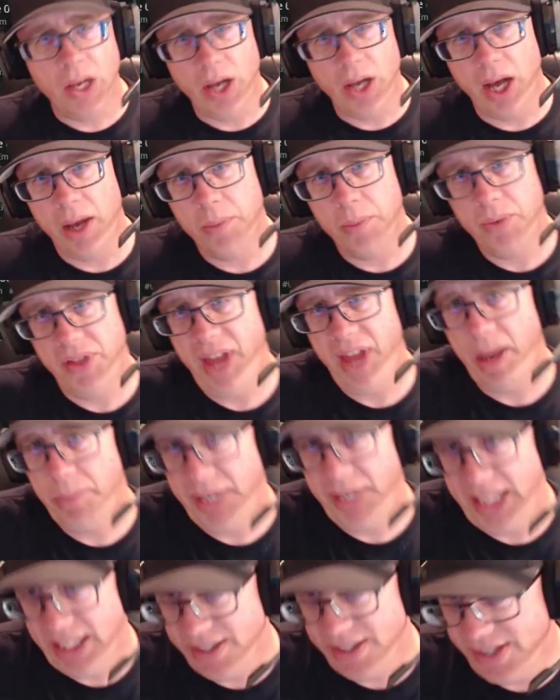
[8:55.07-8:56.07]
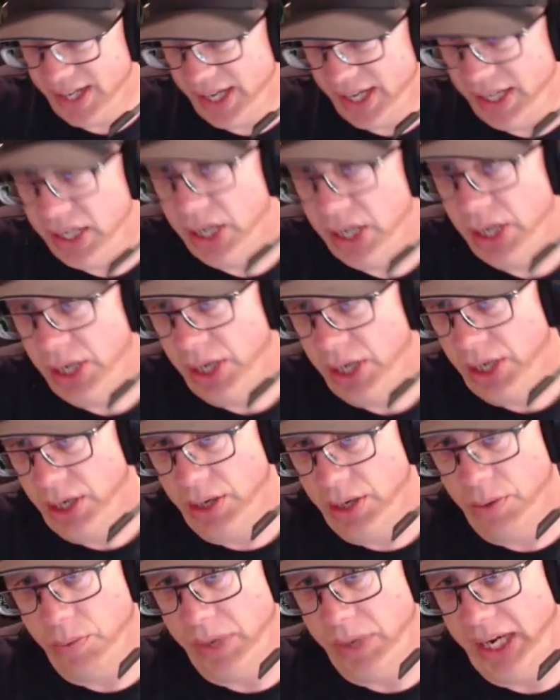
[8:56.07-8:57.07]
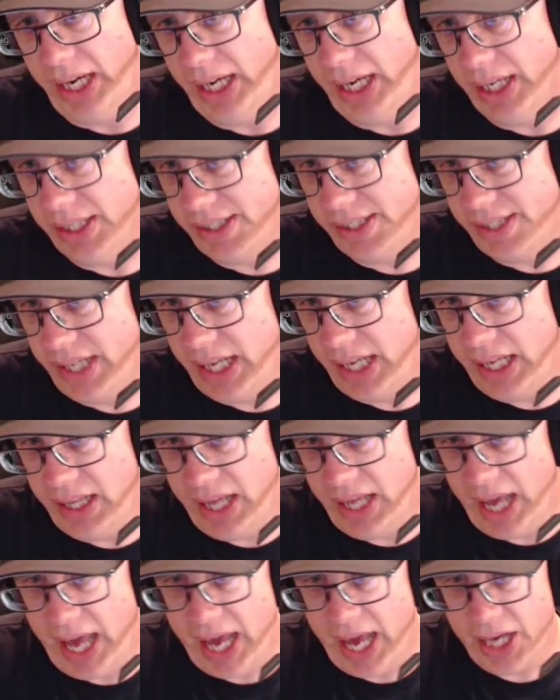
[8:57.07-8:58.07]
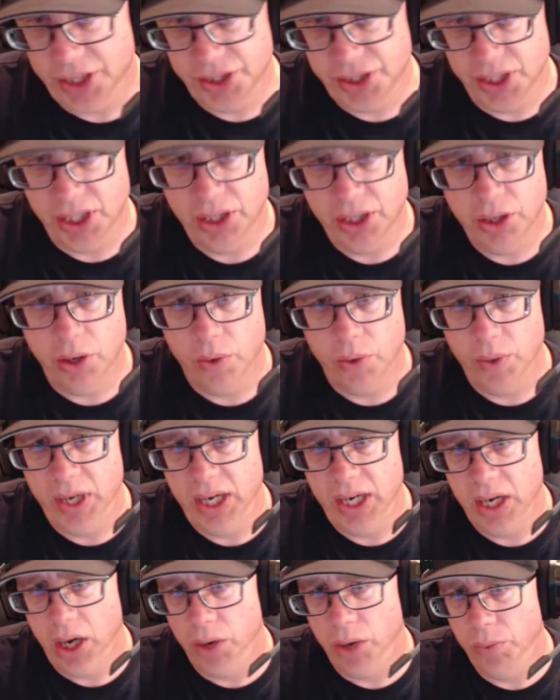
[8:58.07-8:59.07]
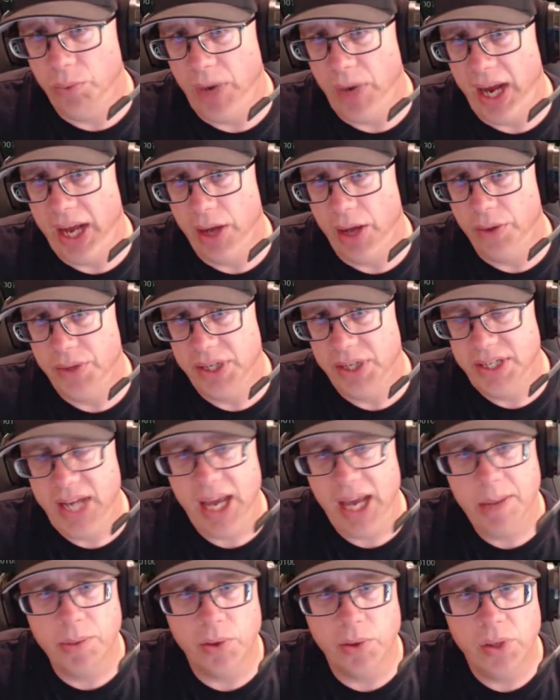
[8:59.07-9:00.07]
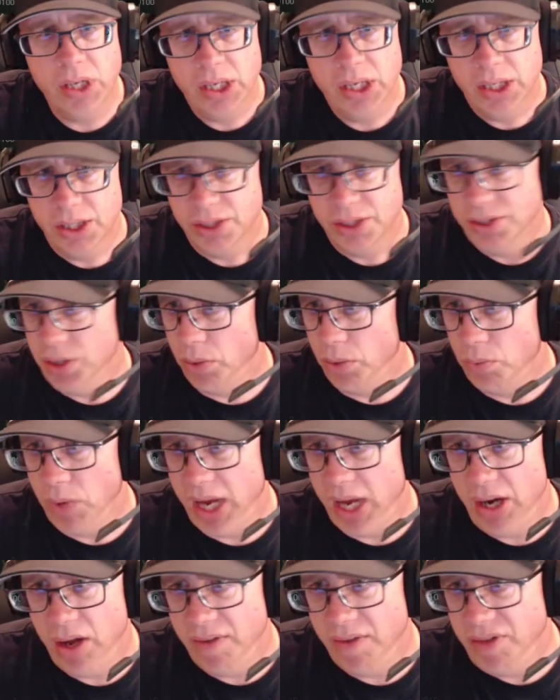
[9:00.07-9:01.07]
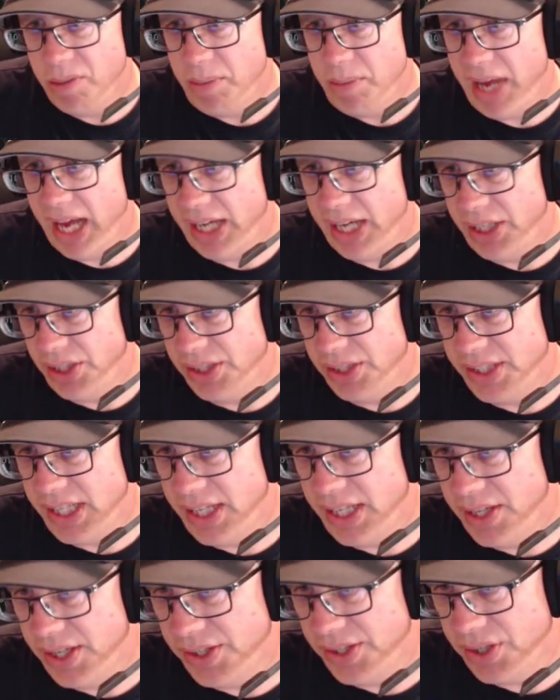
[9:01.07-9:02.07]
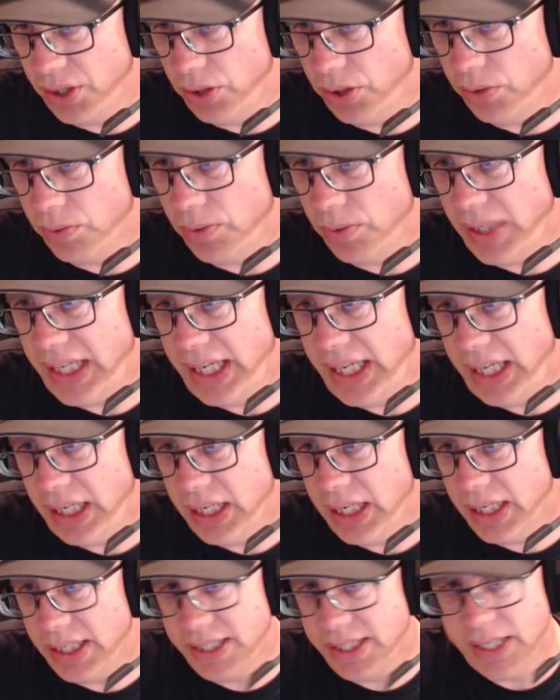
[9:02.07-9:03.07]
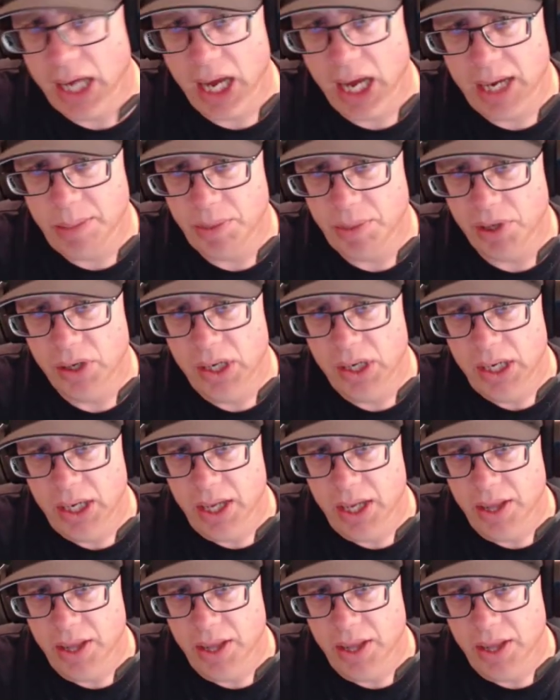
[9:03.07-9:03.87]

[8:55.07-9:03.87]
with that being said, we see the action going around the table. So right off the bat, you see this green timer.